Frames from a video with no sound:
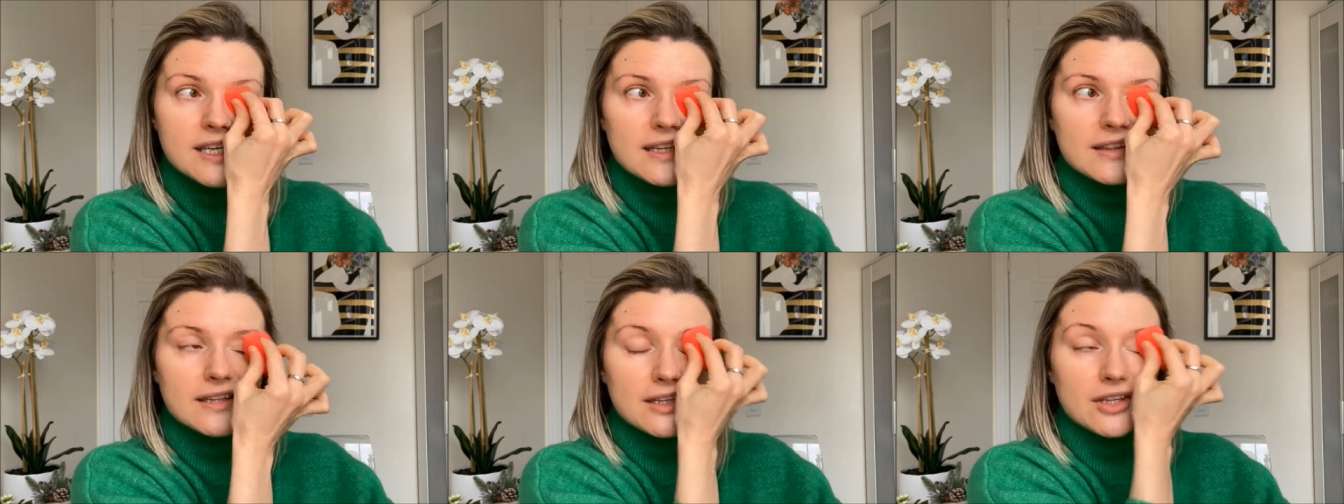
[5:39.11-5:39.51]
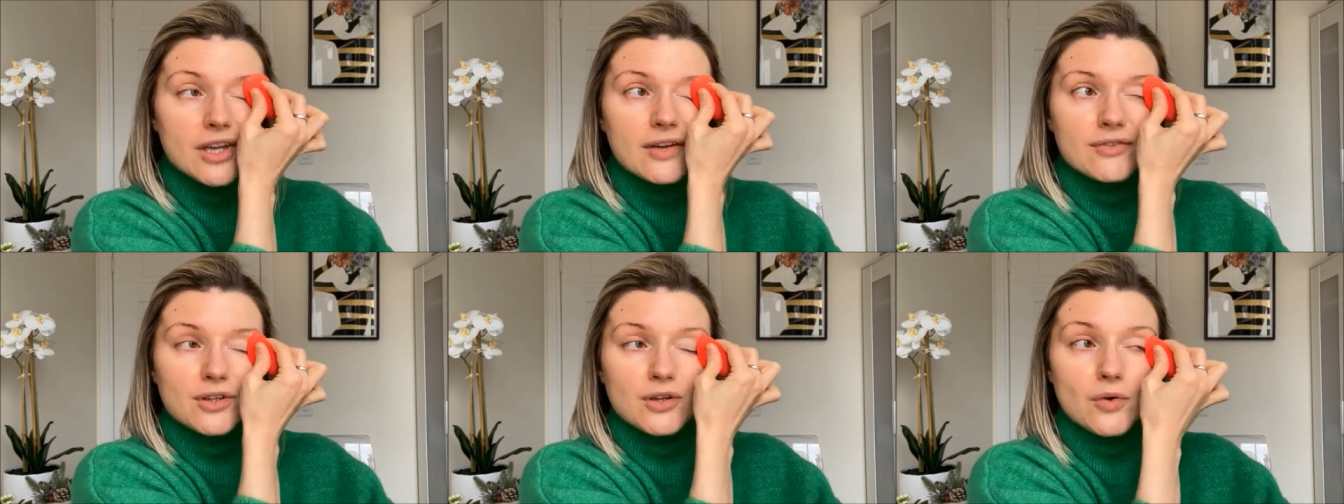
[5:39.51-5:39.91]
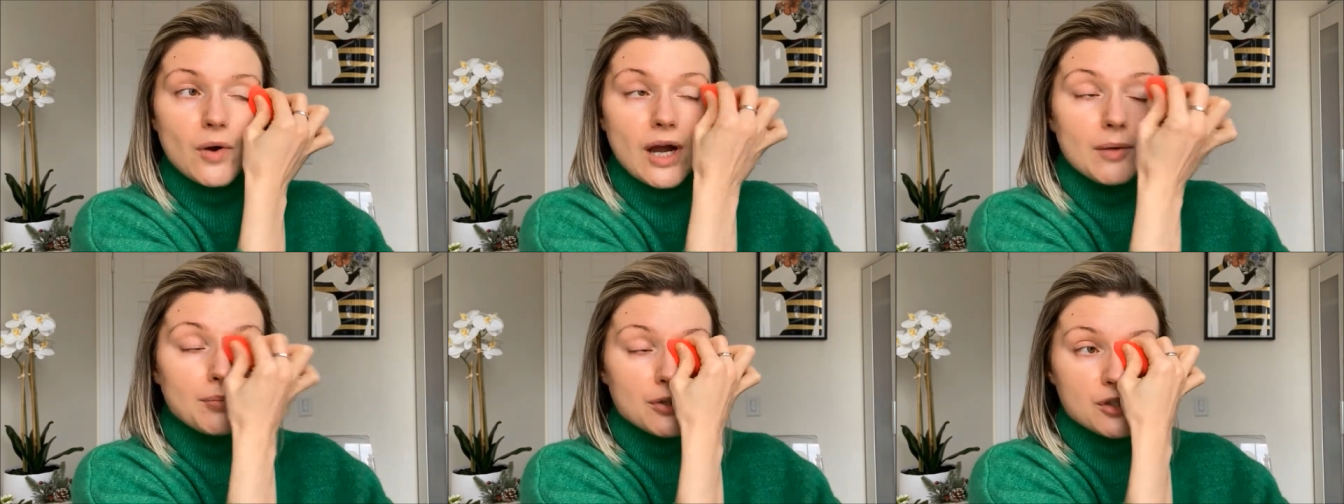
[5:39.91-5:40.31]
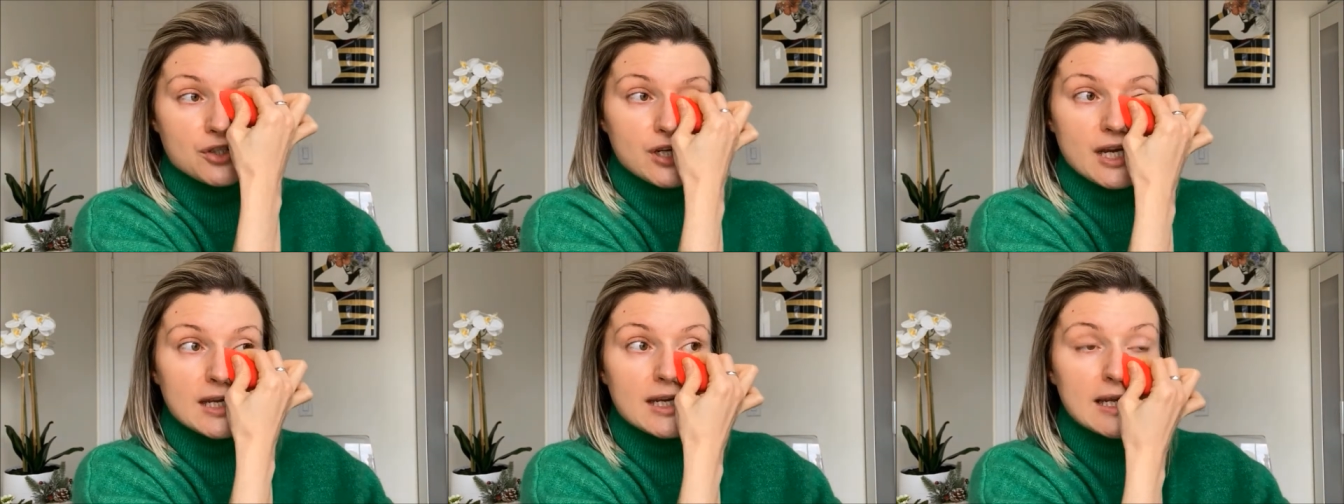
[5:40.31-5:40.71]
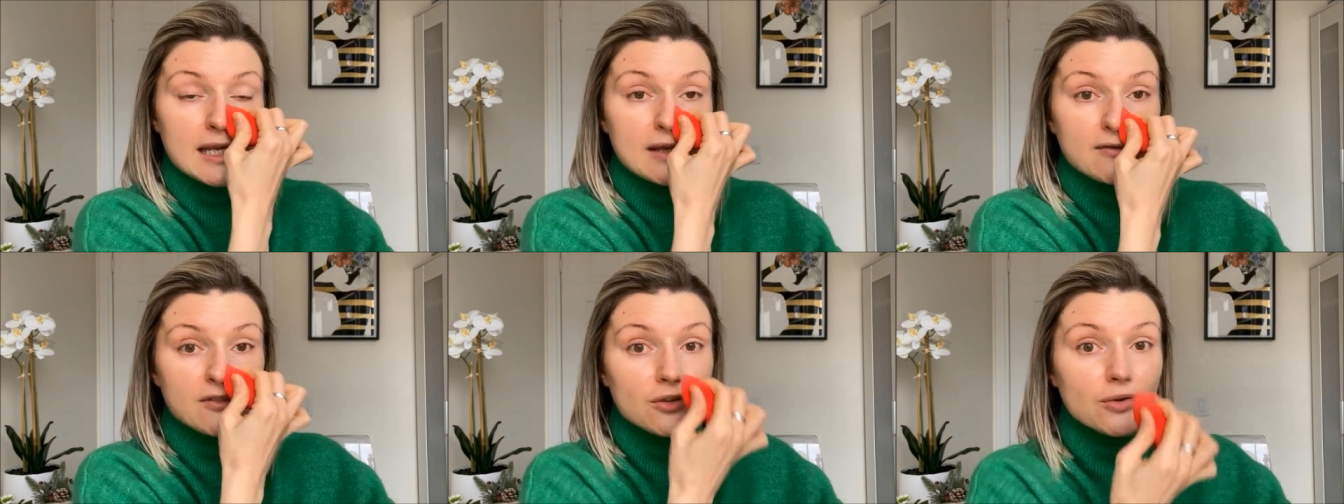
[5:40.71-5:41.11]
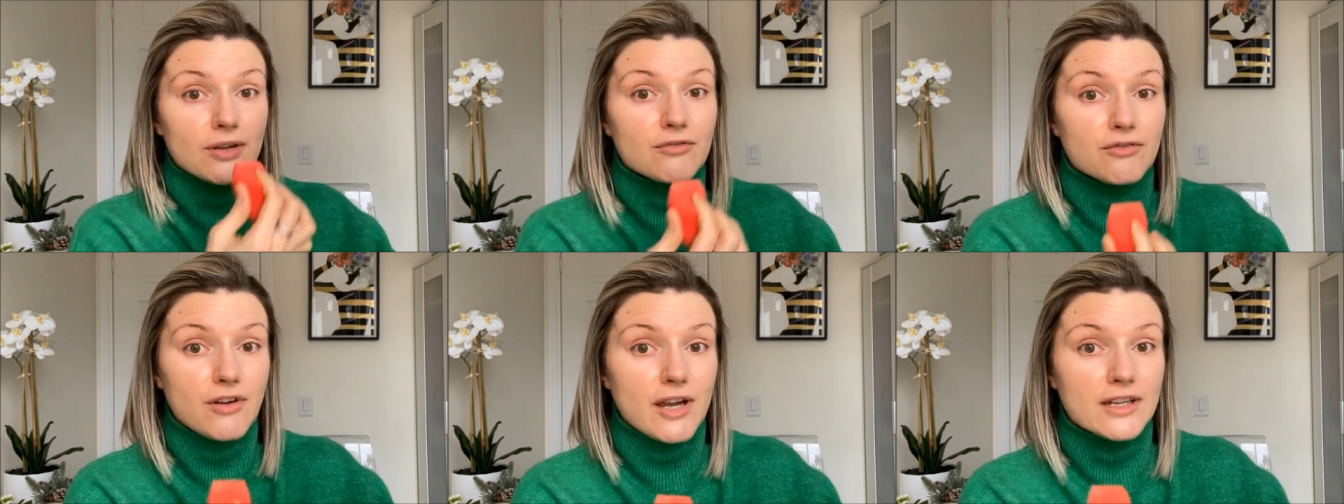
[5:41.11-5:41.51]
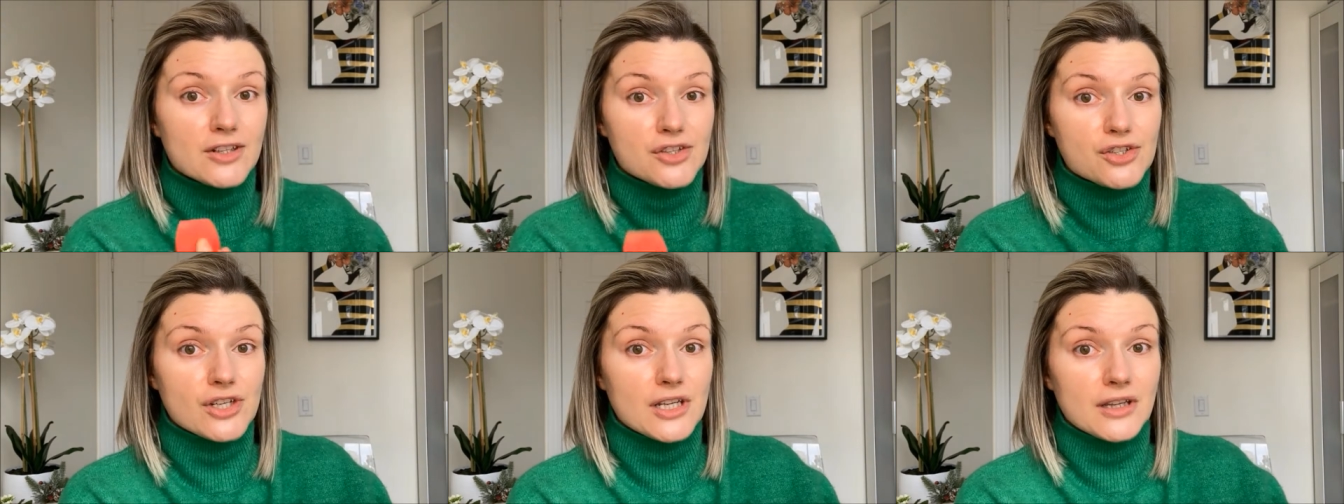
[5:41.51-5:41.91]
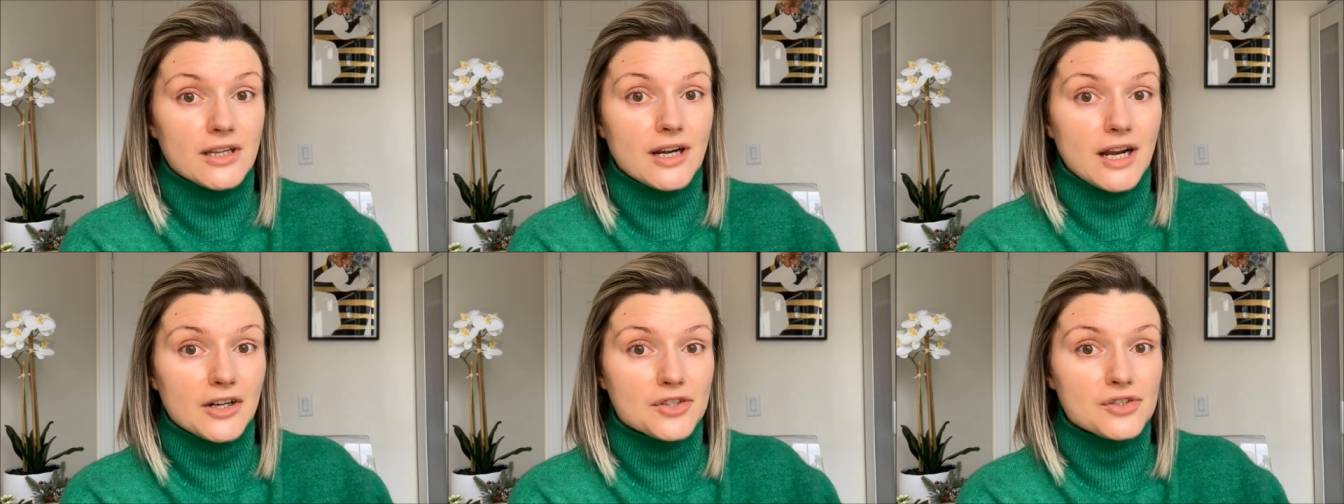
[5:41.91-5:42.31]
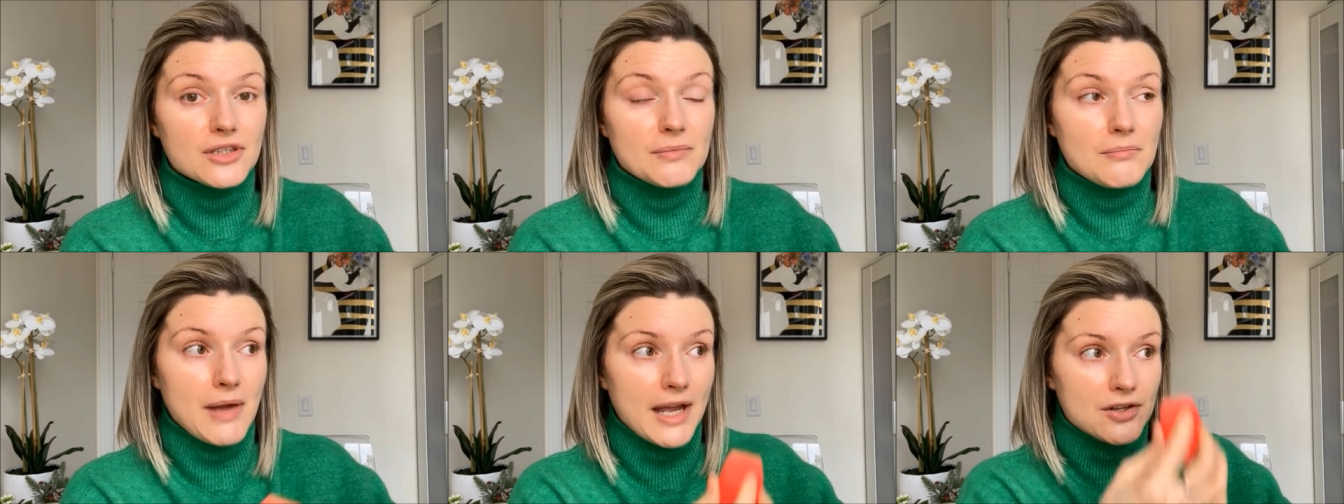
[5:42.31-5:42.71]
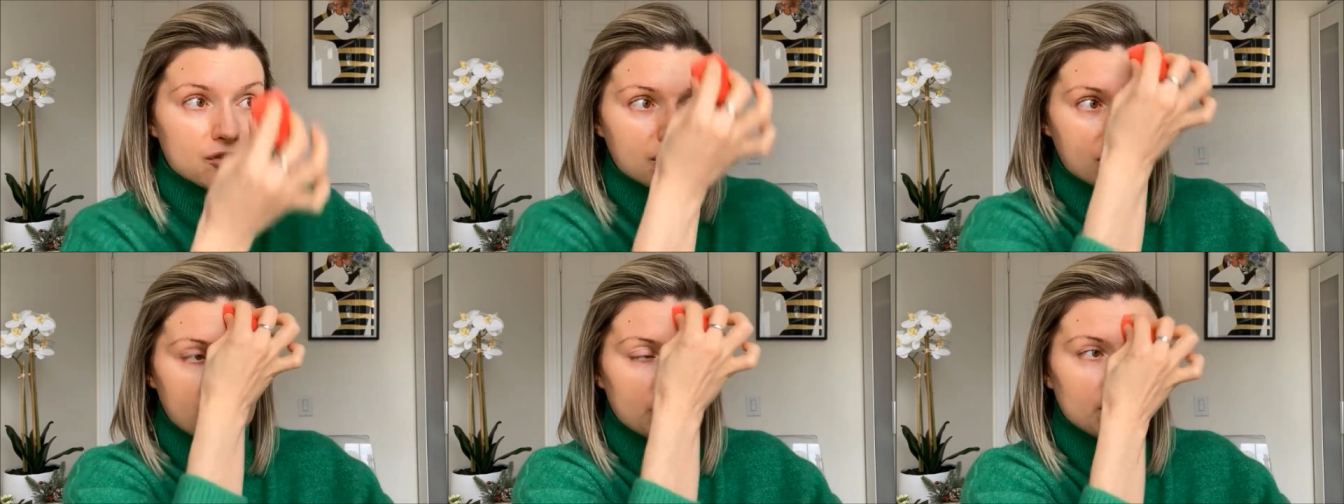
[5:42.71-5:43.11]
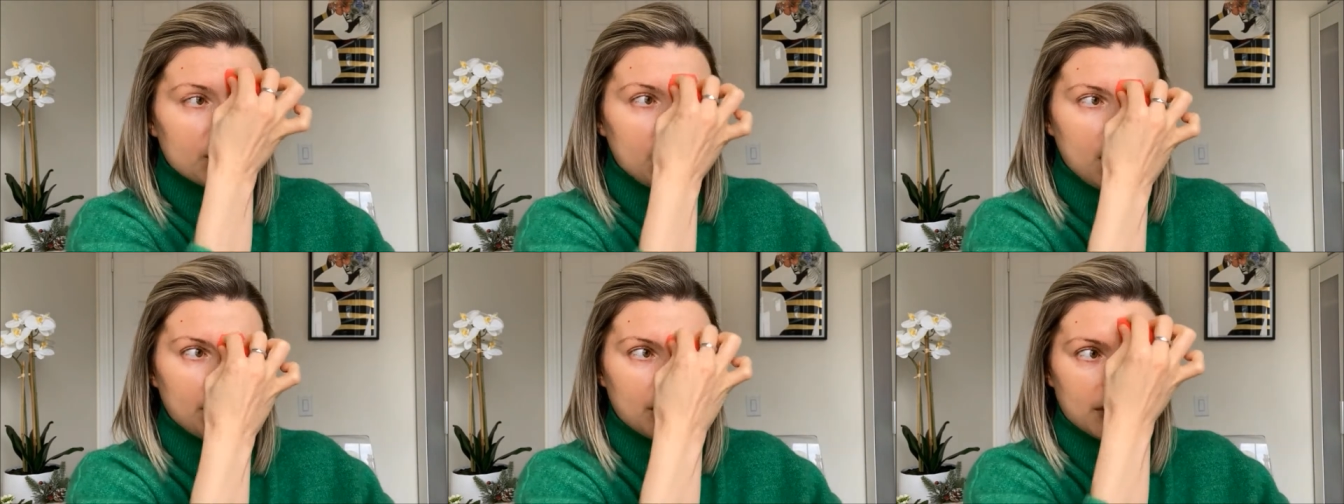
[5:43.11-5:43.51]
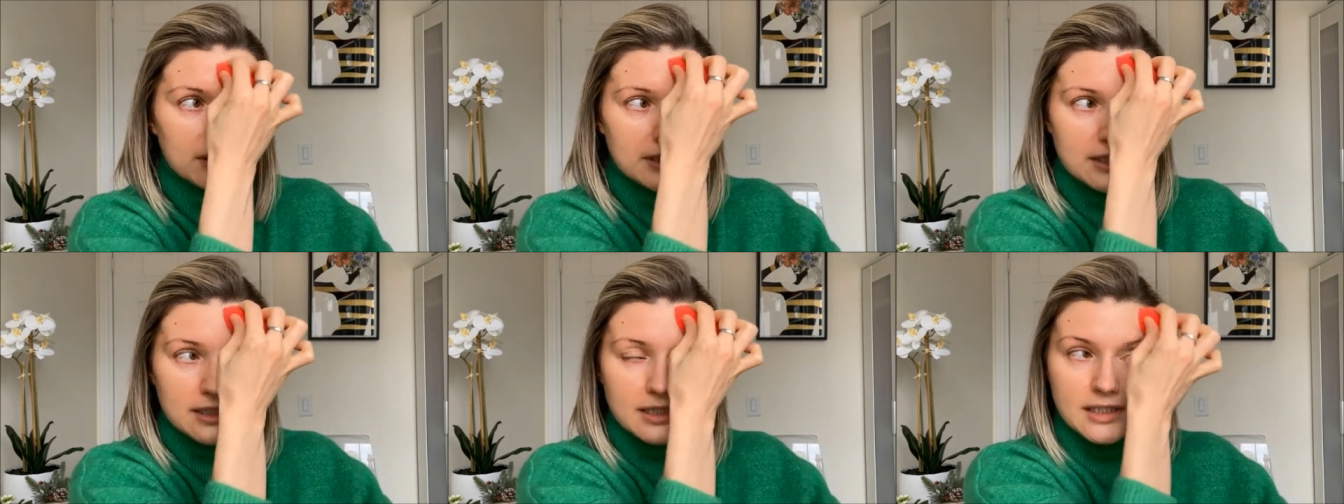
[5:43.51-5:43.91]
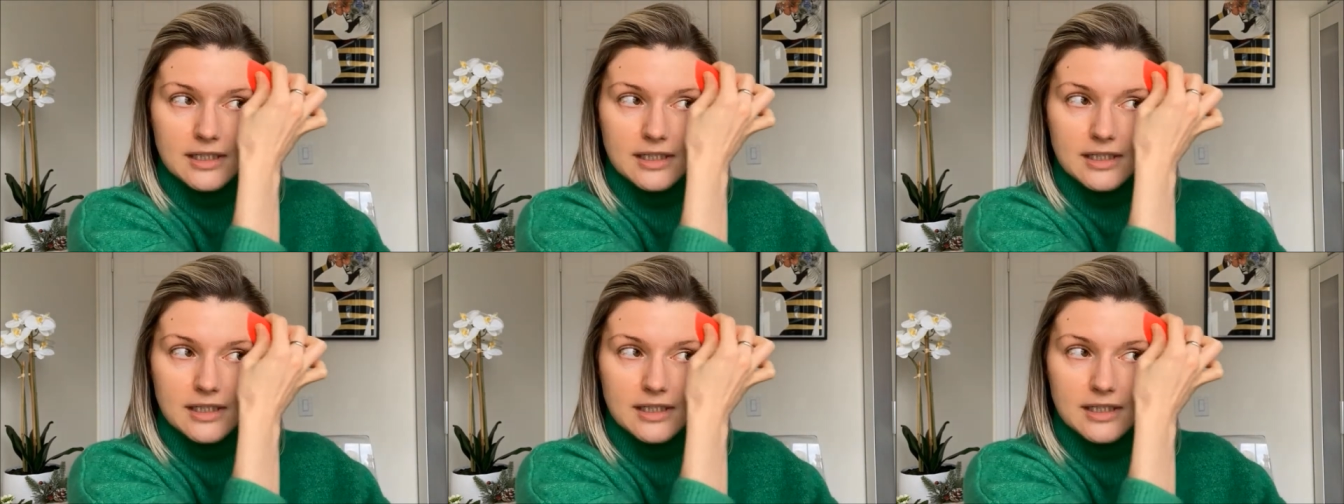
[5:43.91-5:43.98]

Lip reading: I think you have to go up a shade if you can find a shade that actually matches you properly.